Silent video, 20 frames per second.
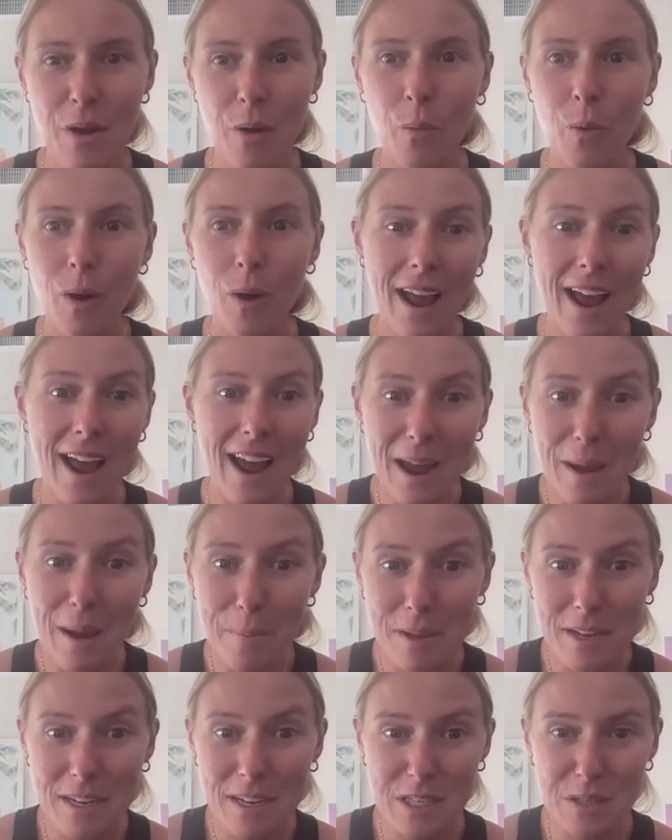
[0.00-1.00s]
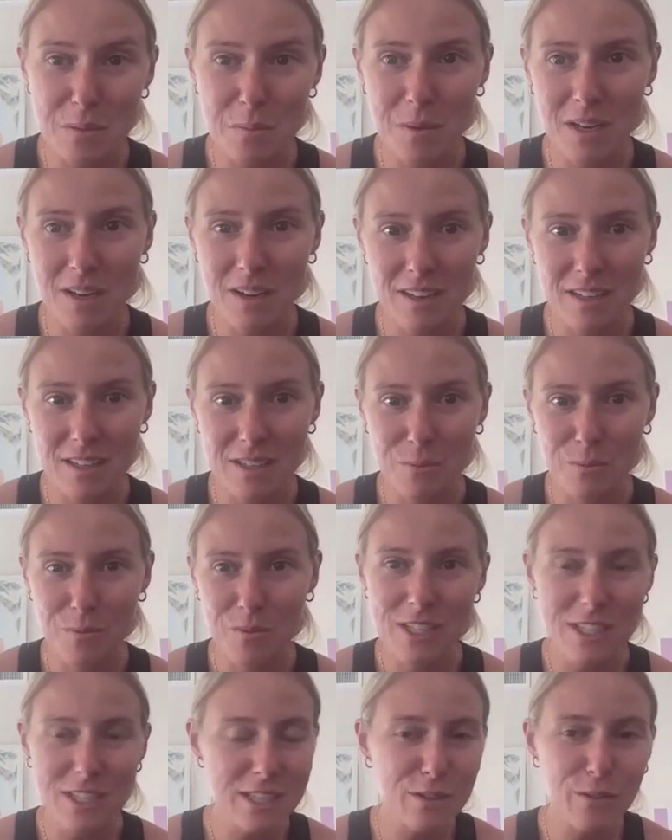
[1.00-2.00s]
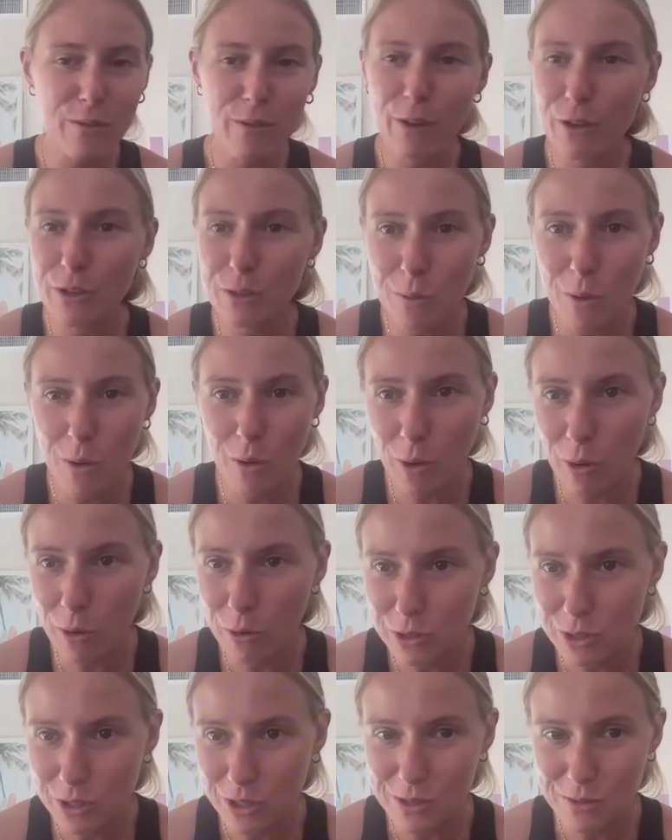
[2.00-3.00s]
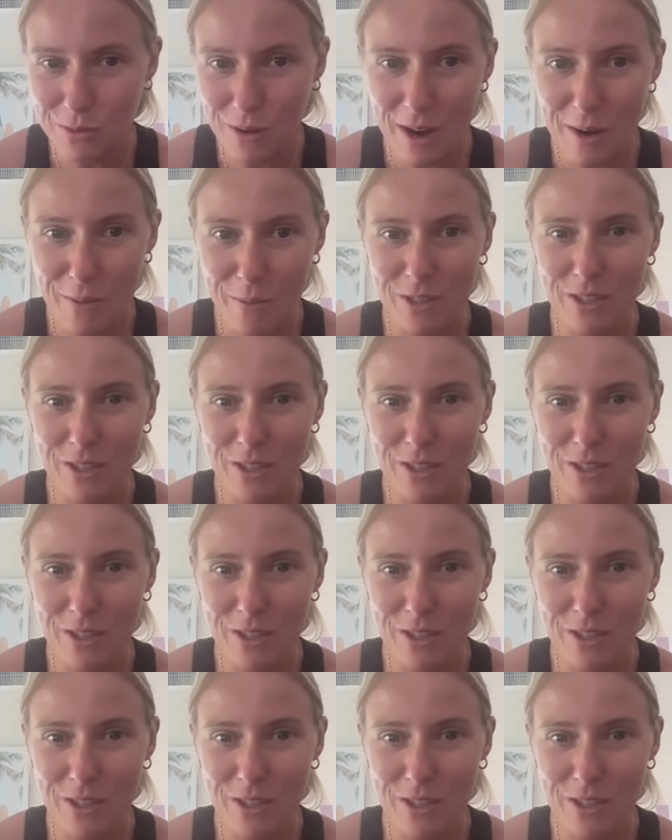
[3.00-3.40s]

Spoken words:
What happens? Because this is FeelSwell Cultures, right?